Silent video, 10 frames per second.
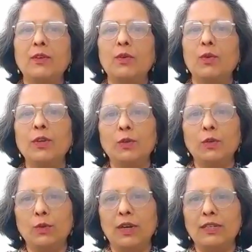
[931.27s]
in growing
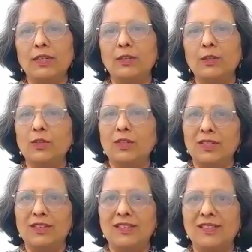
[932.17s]
you as an
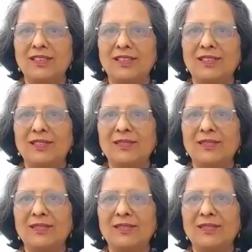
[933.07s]
association?